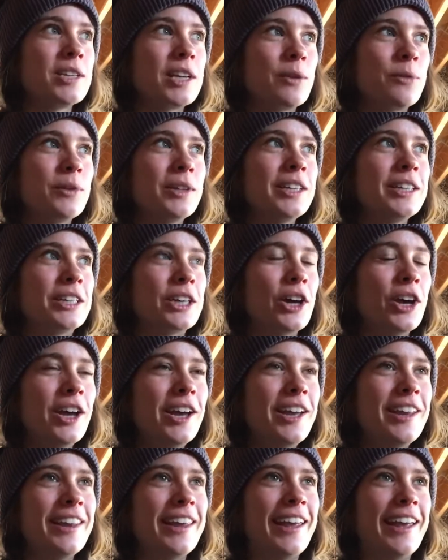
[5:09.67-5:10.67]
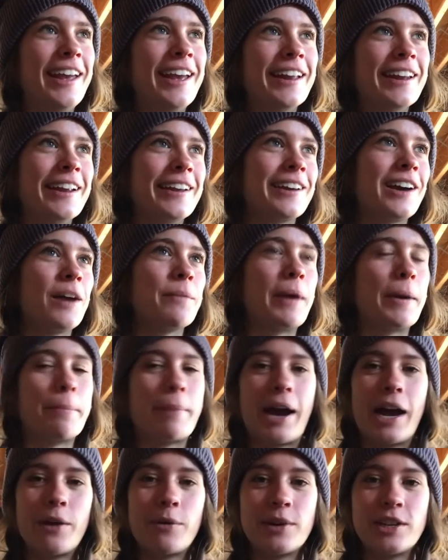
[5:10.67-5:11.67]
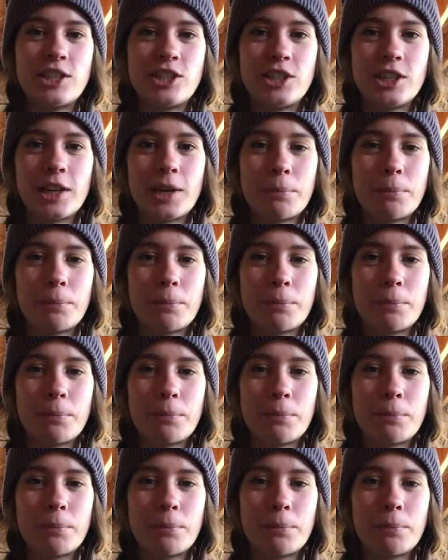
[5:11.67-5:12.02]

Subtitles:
really good, and I got my pirate ship